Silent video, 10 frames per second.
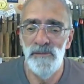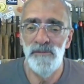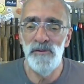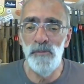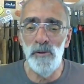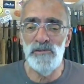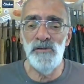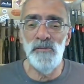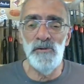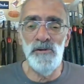You watched
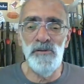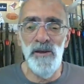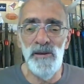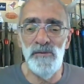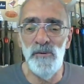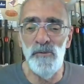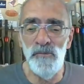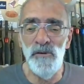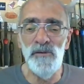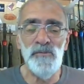it right to the end, old
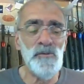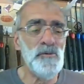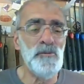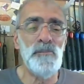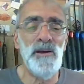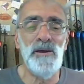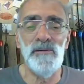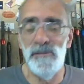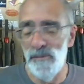faithful good man.